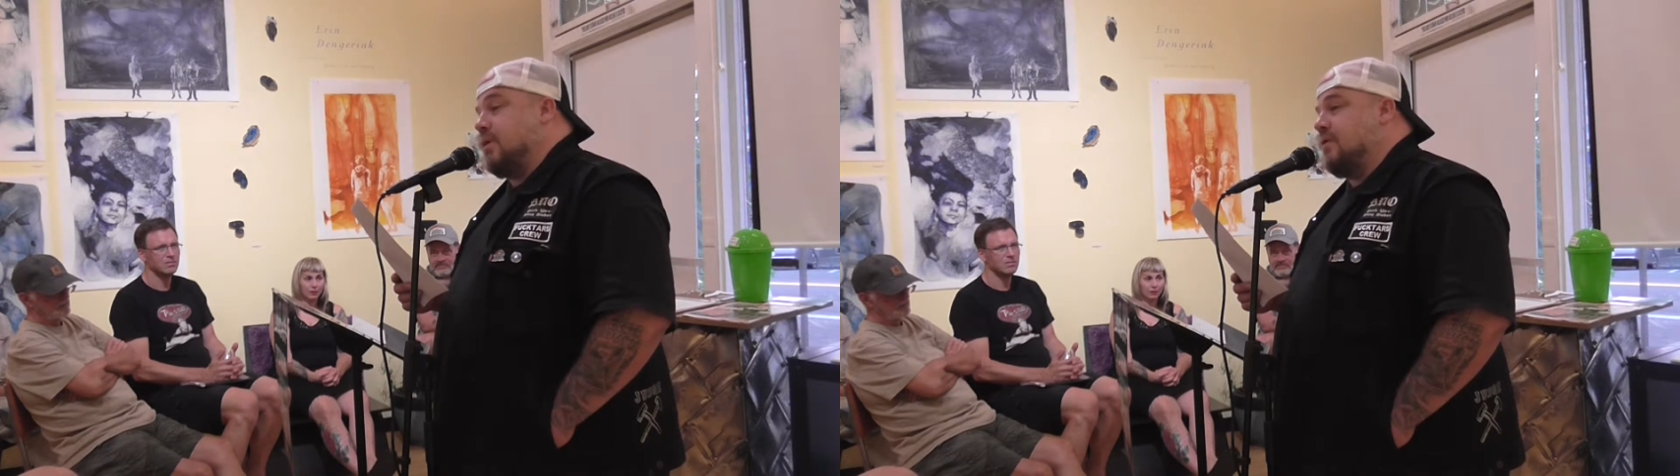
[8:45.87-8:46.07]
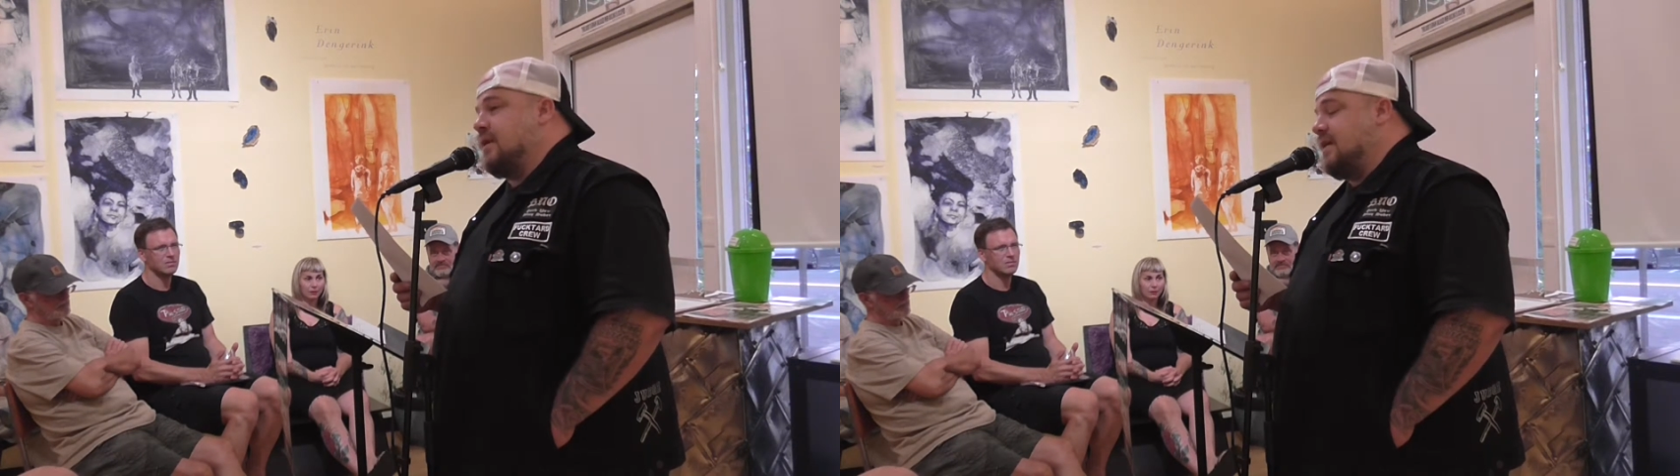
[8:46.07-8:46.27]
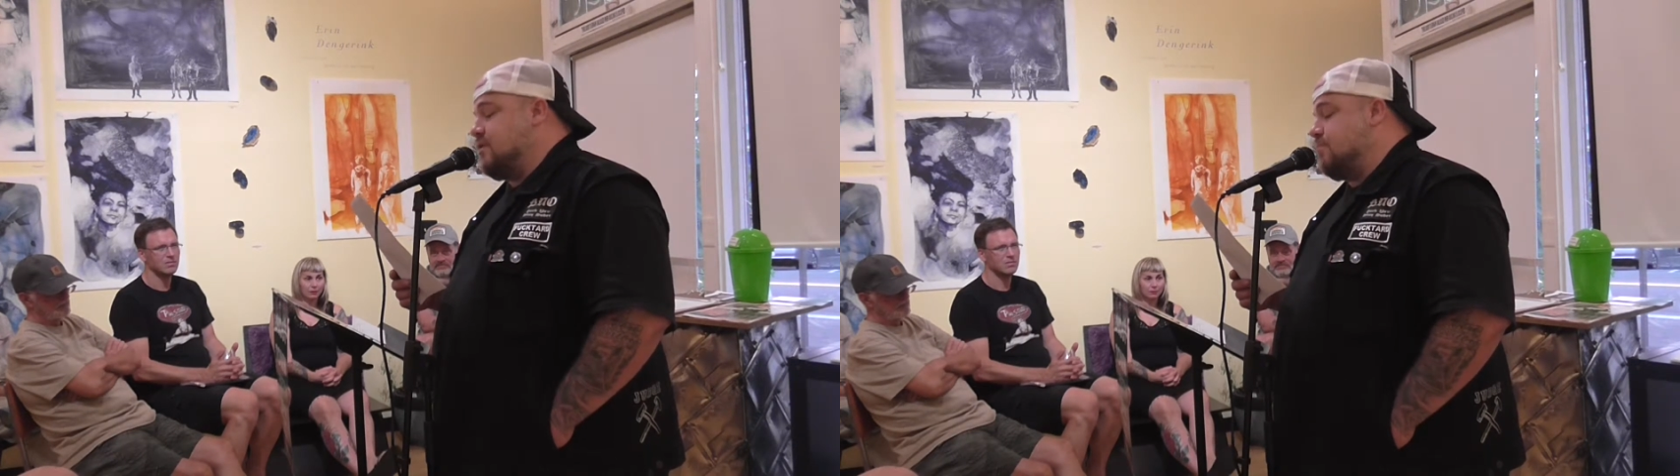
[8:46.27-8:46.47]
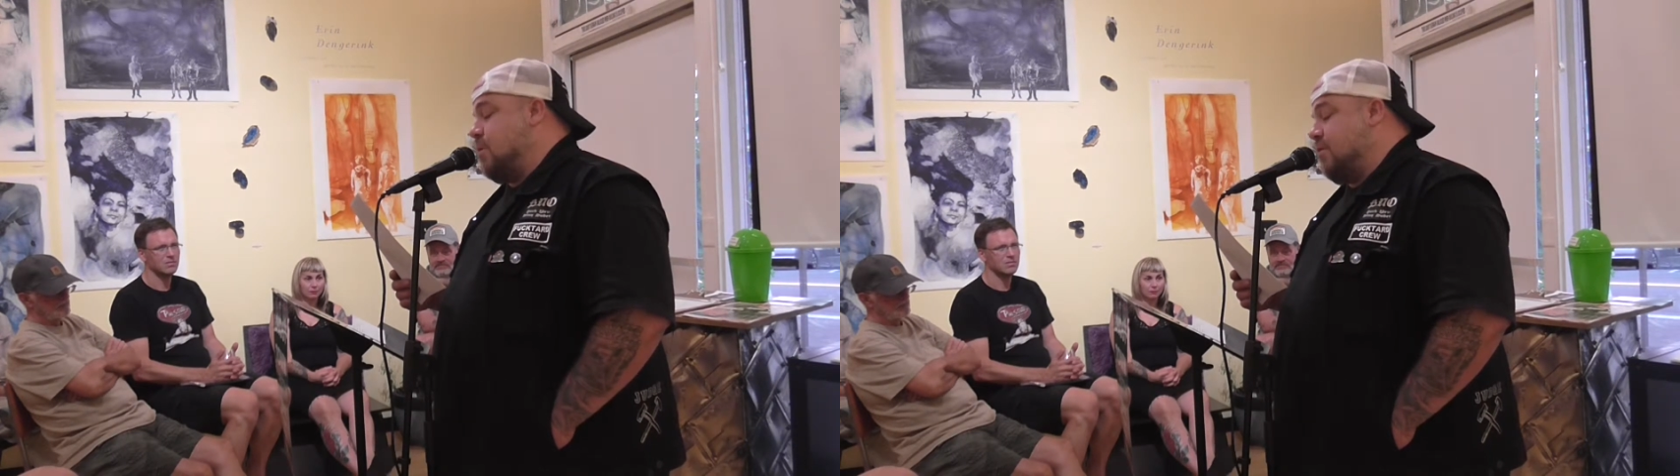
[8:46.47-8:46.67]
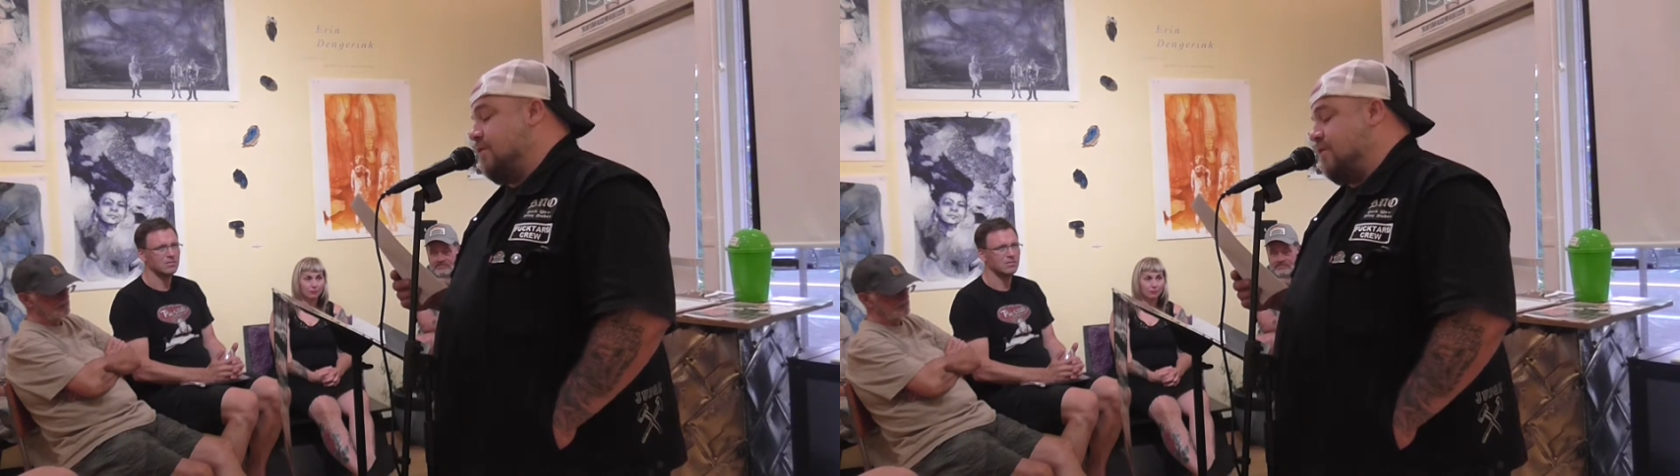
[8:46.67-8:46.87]
bird is
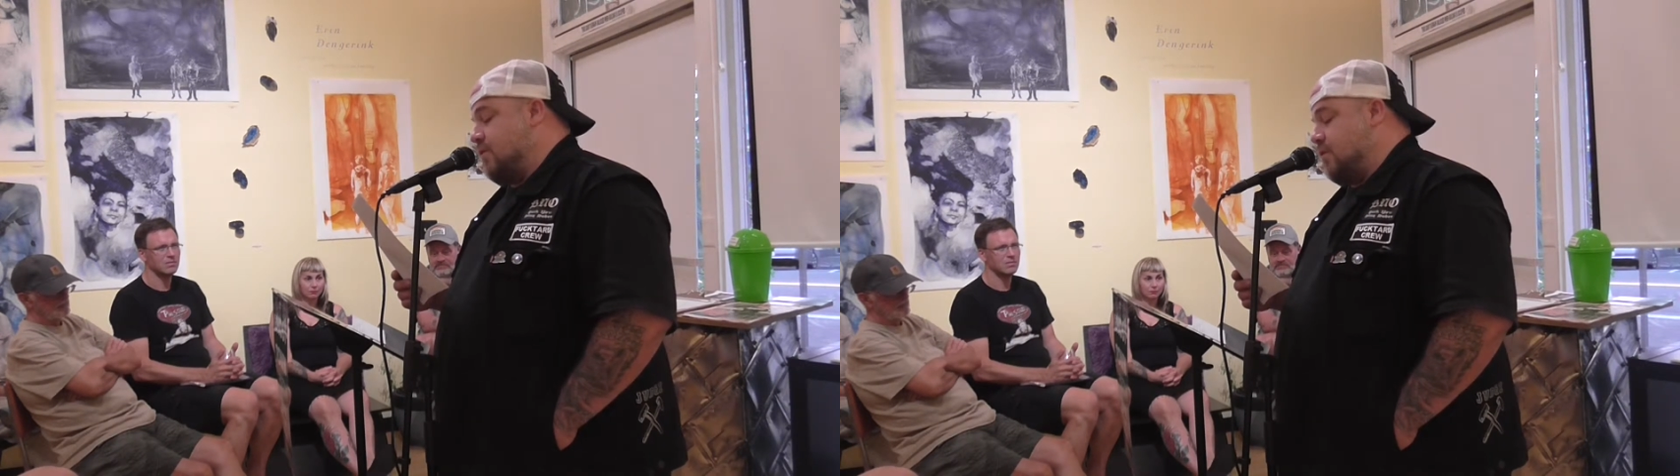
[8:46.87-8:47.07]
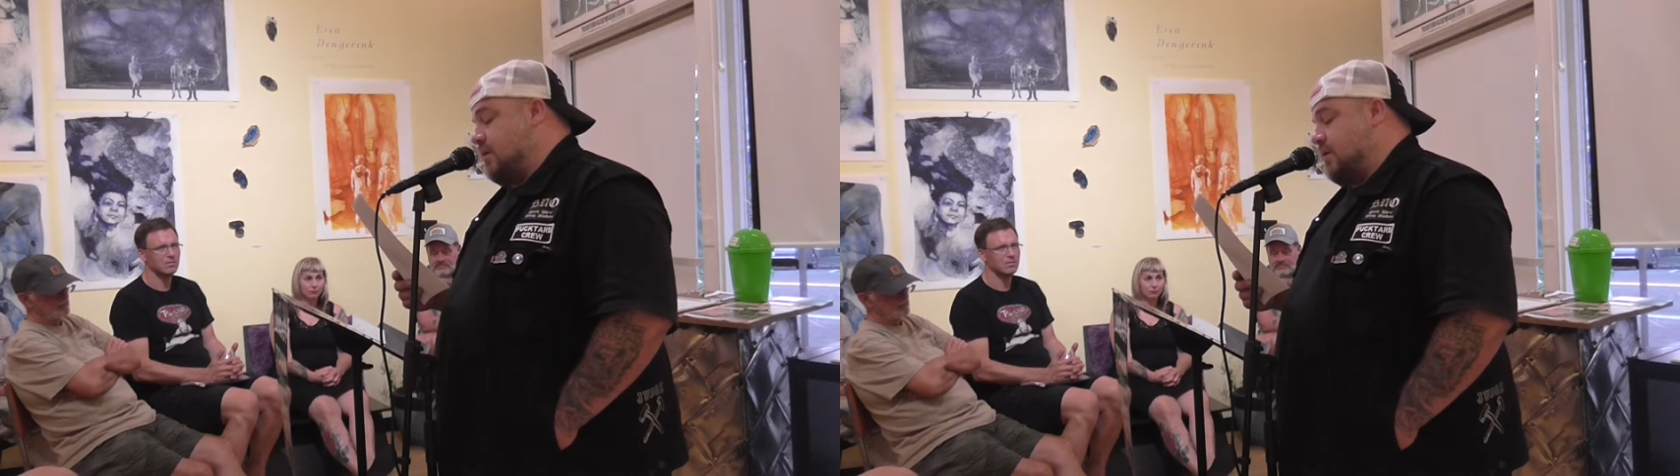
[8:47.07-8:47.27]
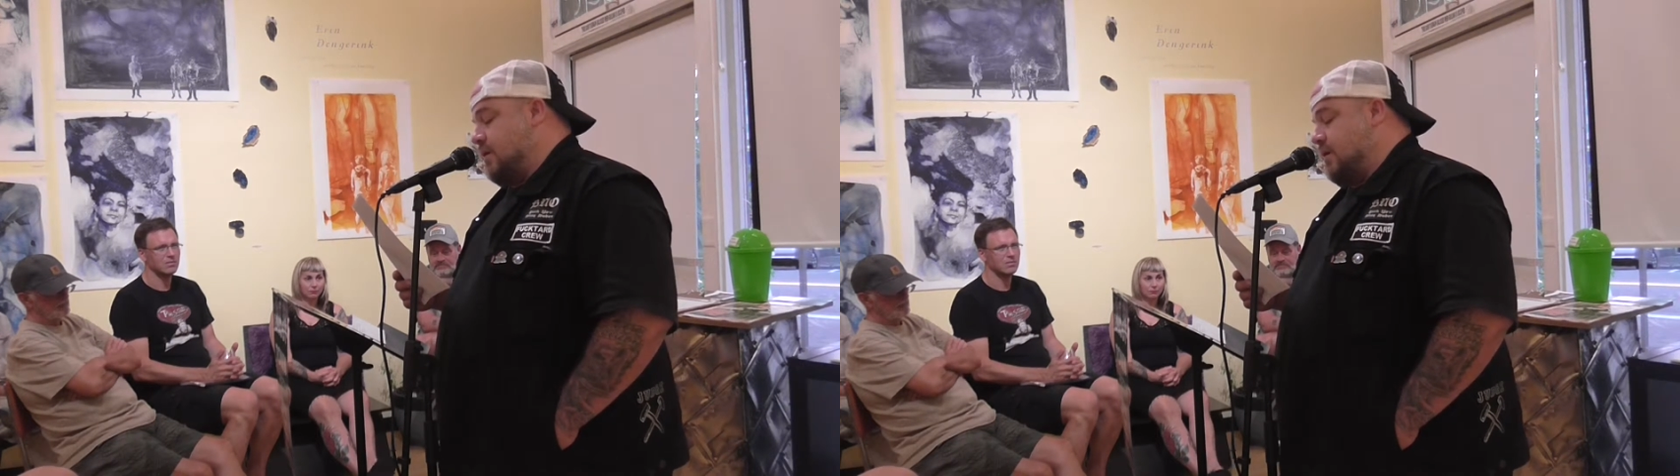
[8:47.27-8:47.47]
born for,